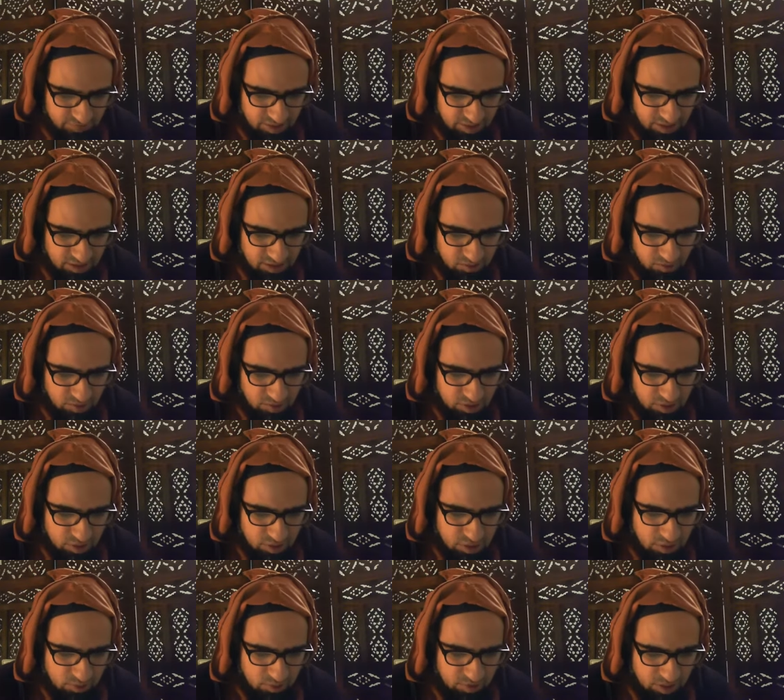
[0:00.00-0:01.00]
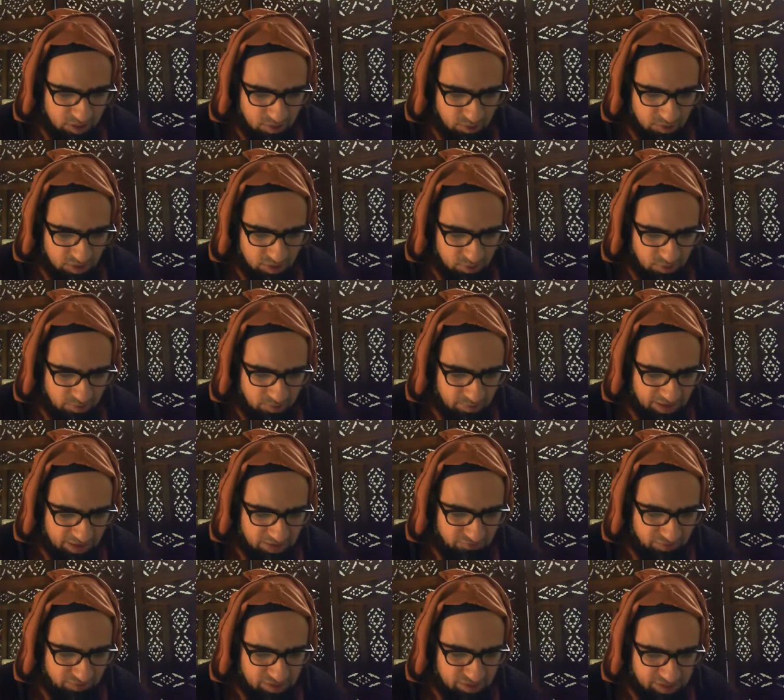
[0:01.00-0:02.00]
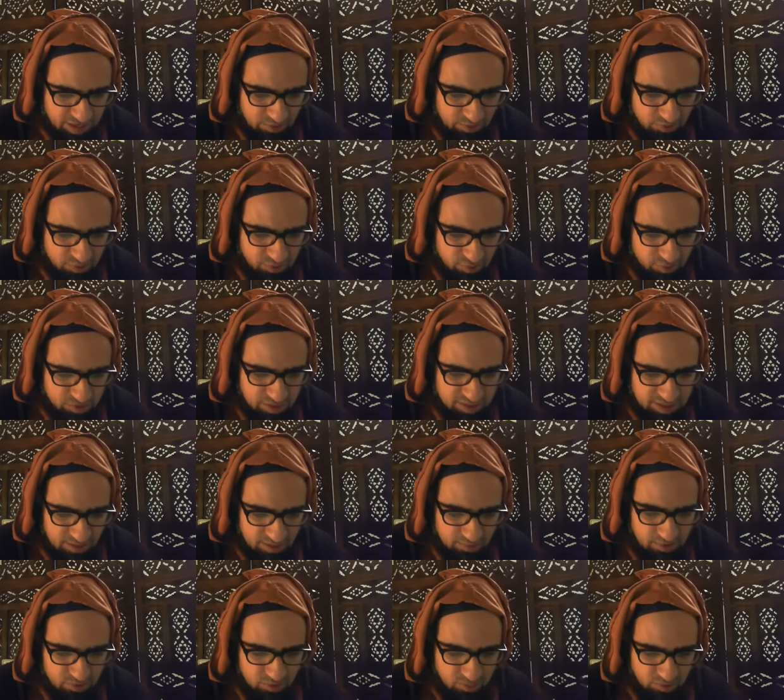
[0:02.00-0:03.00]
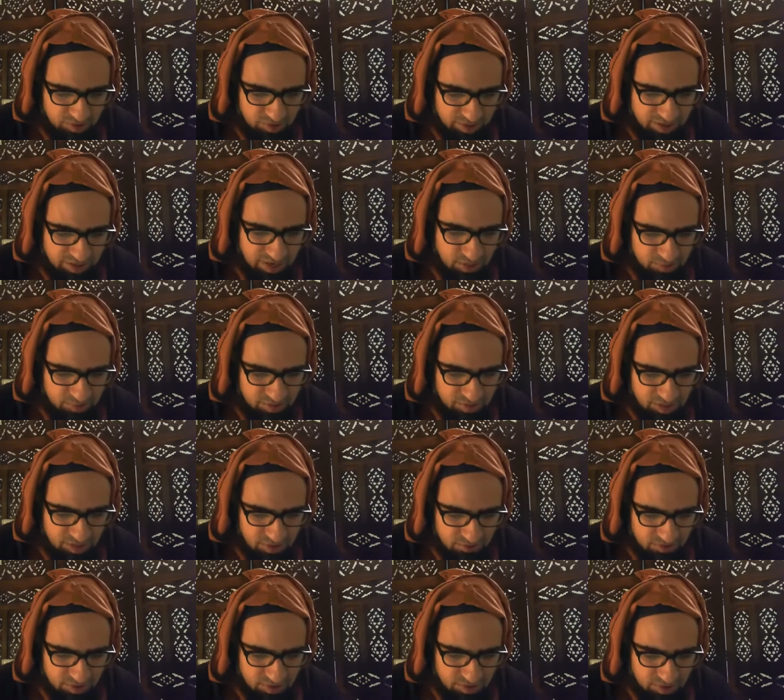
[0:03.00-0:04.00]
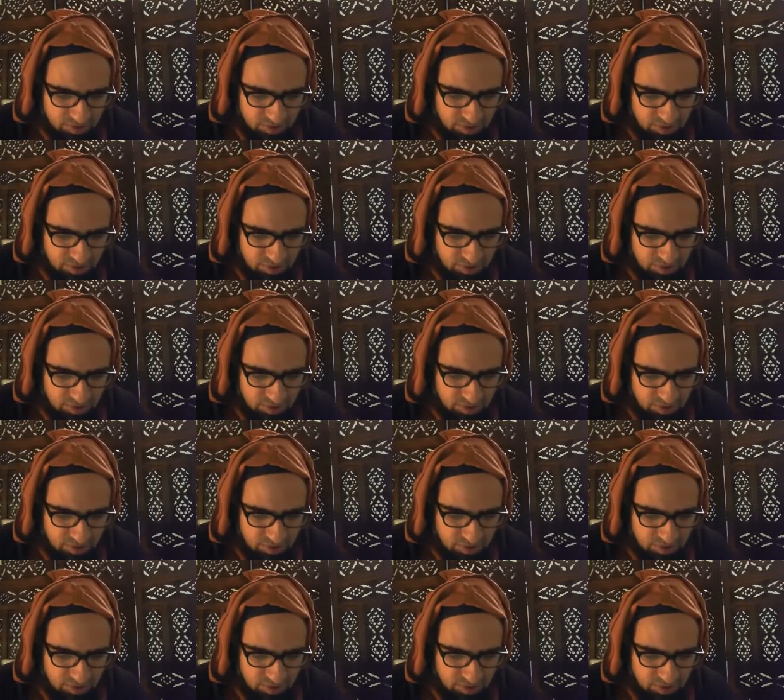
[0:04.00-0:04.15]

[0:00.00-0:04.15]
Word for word: Yeah, he, he, he, he, will, he will manifest that which was established within ourselves.